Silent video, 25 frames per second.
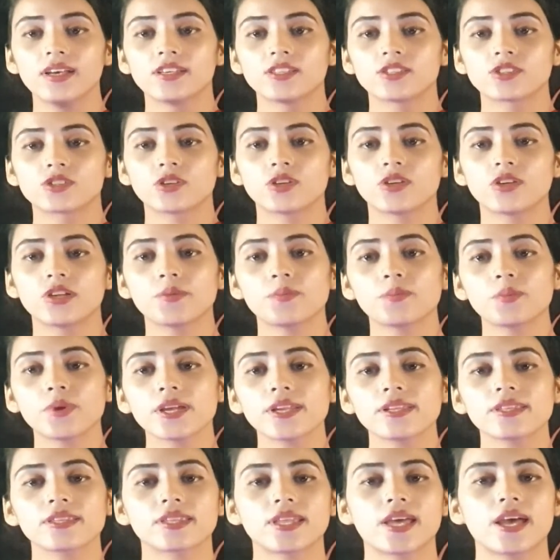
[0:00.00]
so you
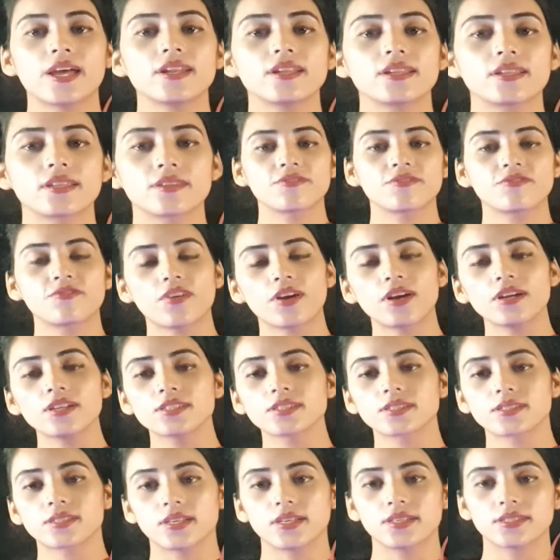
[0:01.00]
repeat that
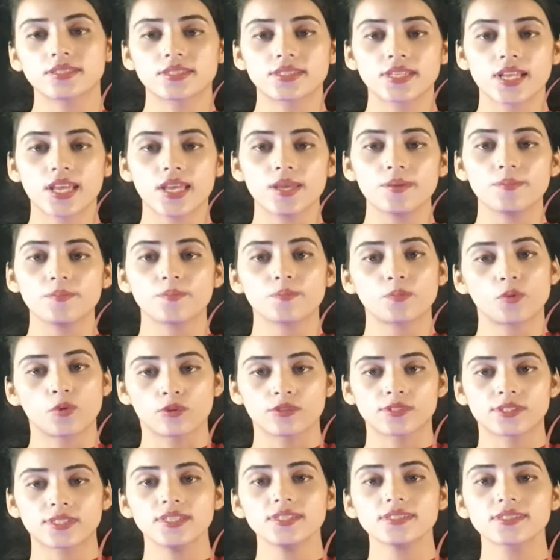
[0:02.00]
first step
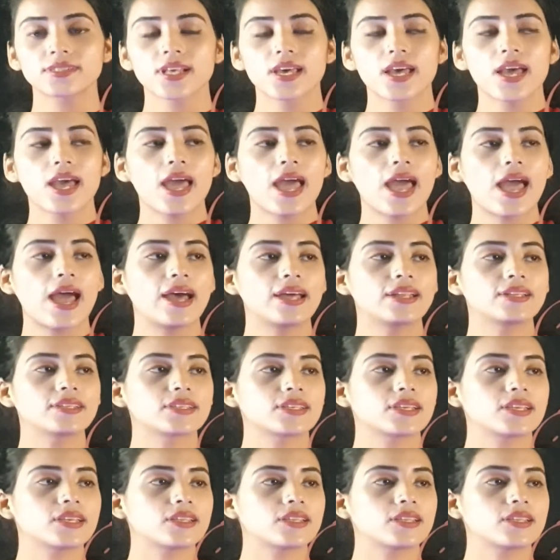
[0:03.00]
process and